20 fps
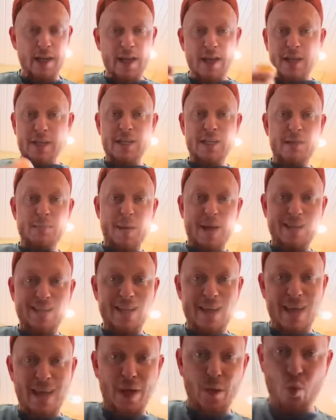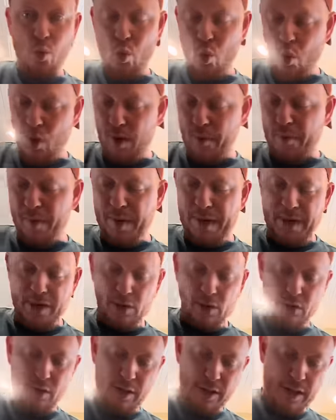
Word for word: just by taking one pill.